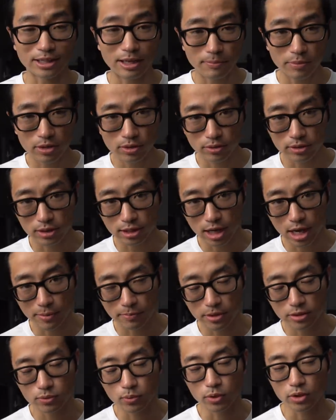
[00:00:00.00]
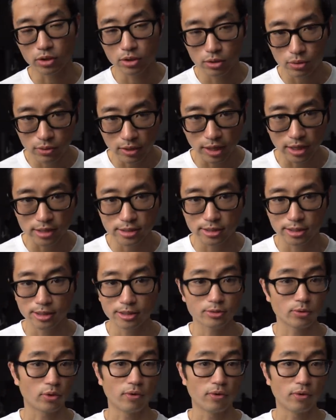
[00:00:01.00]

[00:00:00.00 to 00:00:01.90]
Let me know in the comments what you guys think,